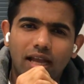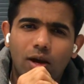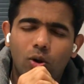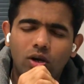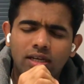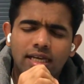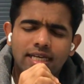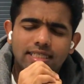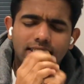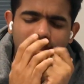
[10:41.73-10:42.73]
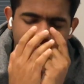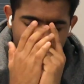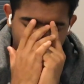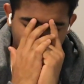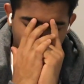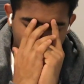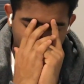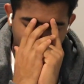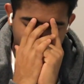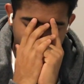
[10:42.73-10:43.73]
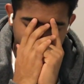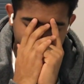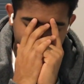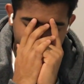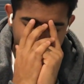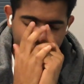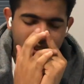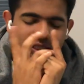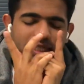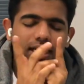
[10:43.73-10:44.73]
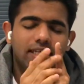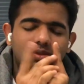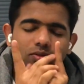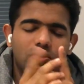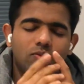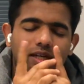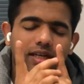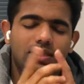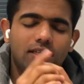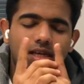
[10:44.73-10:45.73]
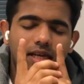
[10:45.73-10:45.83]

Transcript: Or just close your mind and just recollect on what are